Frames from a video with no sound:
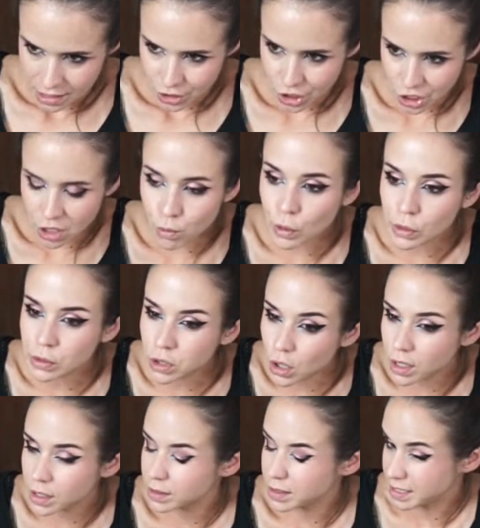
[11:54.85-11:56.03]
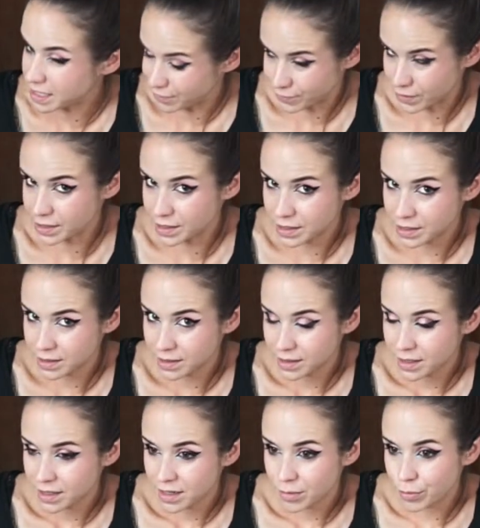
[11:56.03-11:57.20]
She will look different,
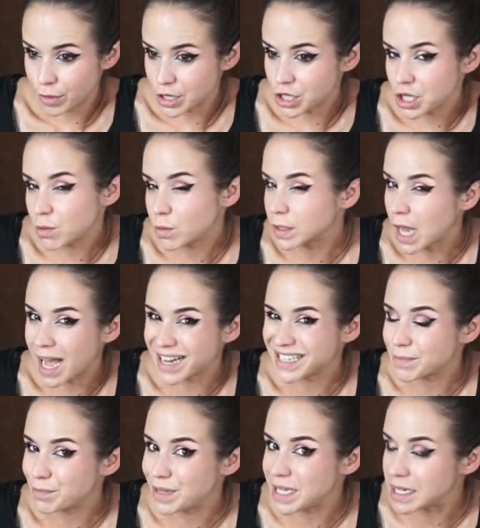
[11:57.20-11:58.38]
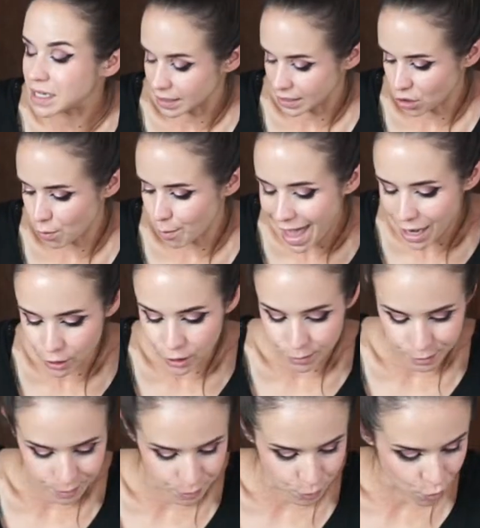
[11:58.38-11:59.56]
but she will not be, like, her
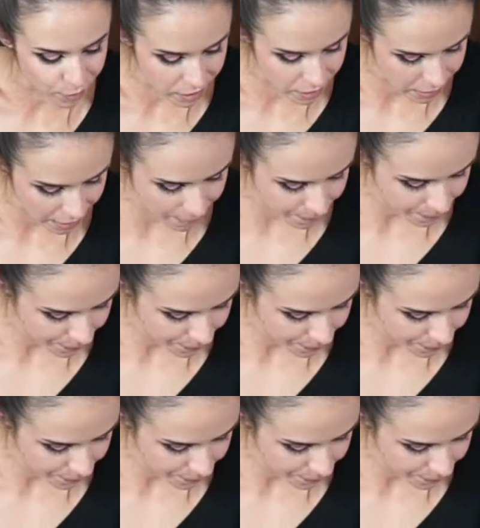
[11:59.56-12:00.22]
mannerisms will be the same.